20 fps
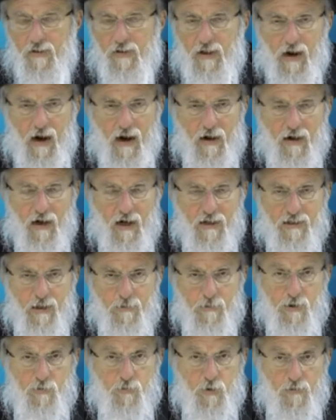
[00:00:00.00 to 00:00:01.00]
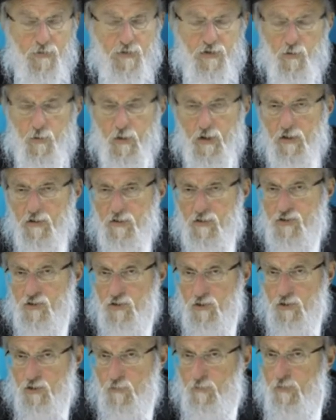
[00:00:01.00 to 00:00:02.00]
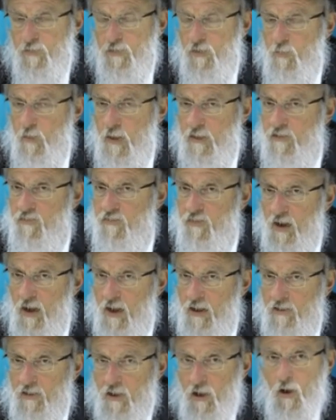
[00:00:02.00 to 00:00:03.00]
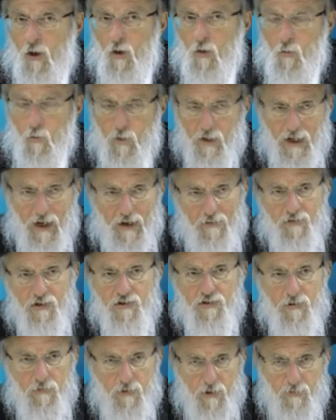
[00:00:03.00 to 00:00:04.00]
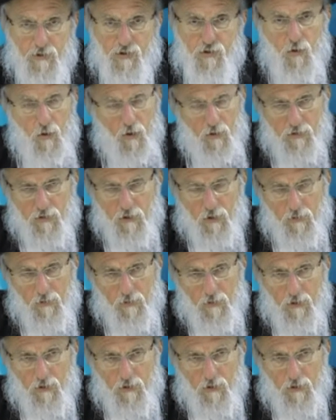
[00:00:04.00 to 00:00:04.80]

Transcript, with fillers: that our concept is perfectly well understood or perfectly well defined. We have disagreements also.